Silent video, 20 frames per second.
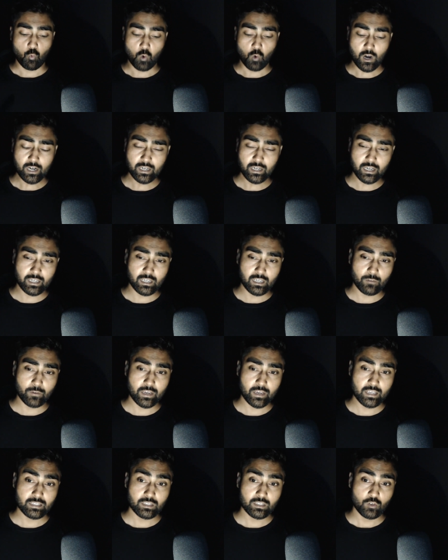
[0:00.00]
one
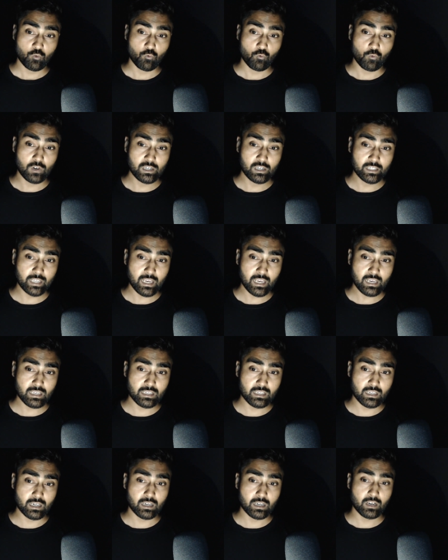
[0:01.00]
database will take
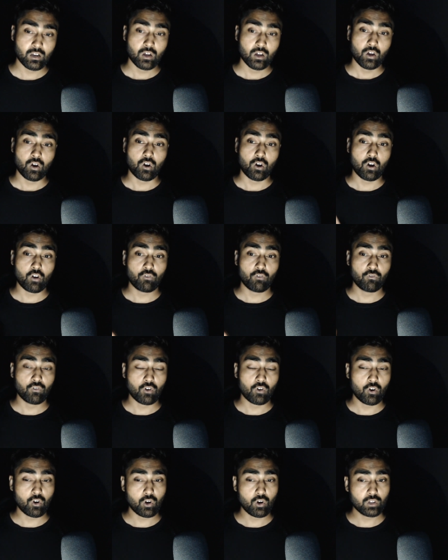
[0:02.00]
care of
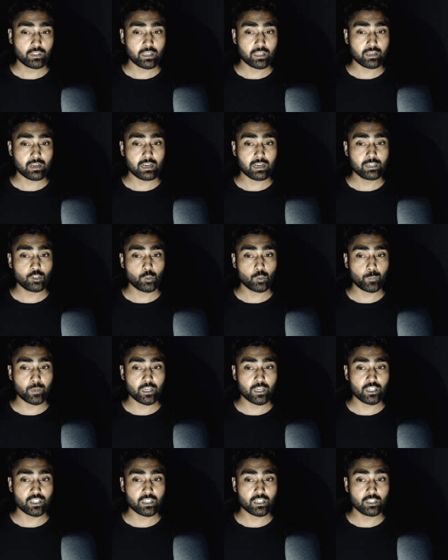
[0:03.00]
all the write
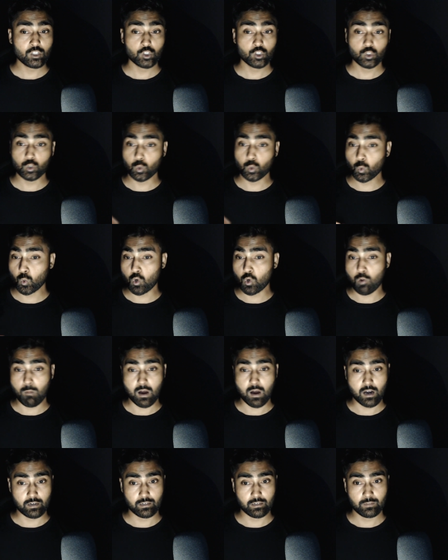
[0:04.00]
operation through
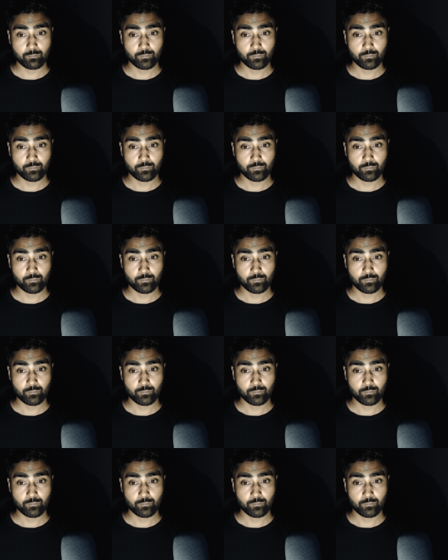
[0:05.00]
command